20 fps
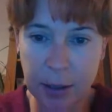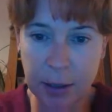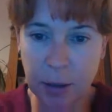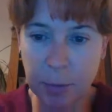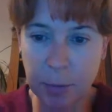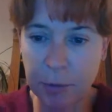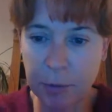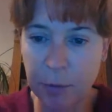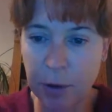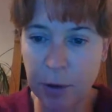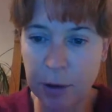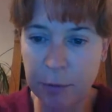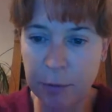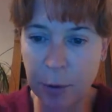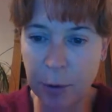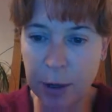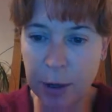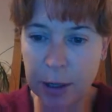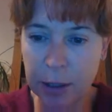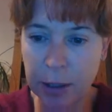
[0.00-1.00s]
topic 5
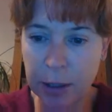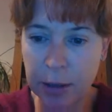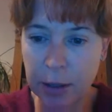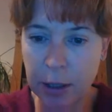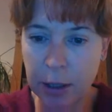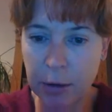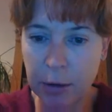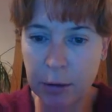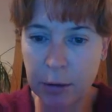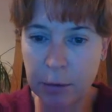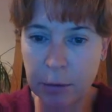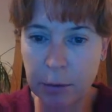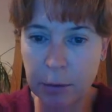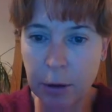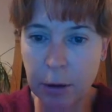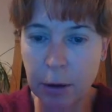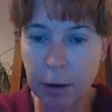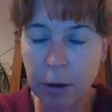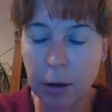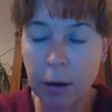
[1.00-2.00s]
work that
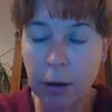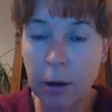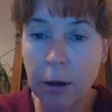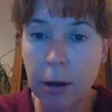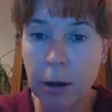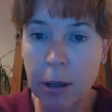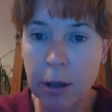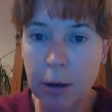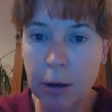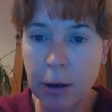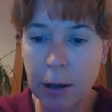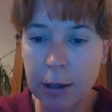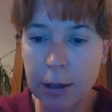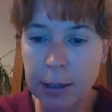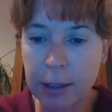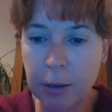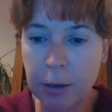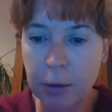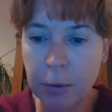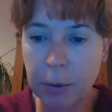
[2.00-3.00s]
you'd like
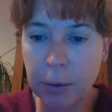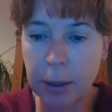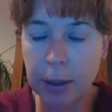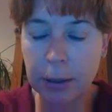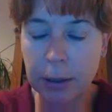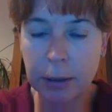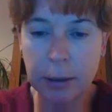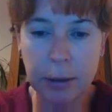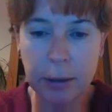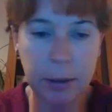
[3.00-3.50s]
to